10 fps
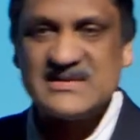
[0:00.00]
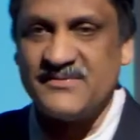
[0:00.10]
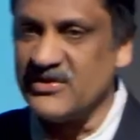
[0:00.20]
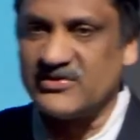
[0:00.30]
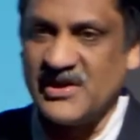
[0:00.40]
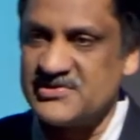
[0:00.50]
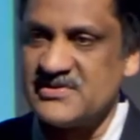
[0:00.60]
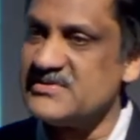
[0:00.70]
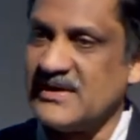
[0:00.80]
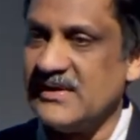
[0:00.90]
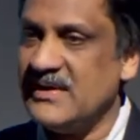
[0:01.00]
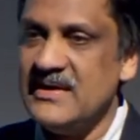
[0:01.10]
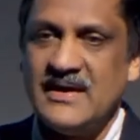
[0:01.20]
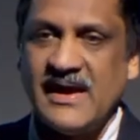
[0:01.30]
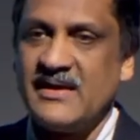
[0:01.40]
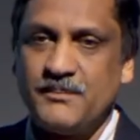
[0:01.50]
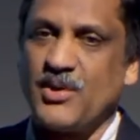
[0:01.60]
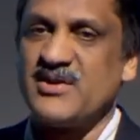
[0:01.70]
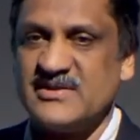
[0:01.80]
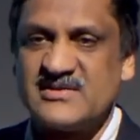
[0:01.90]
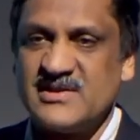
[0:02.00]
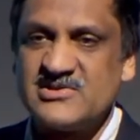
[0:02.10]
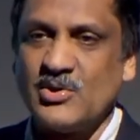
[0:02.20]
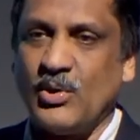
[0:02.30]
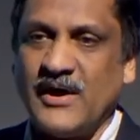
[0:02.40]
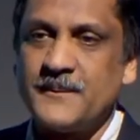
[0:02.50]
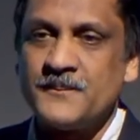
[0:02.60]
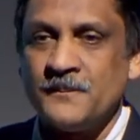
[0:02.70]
they have discussions and projects and so on.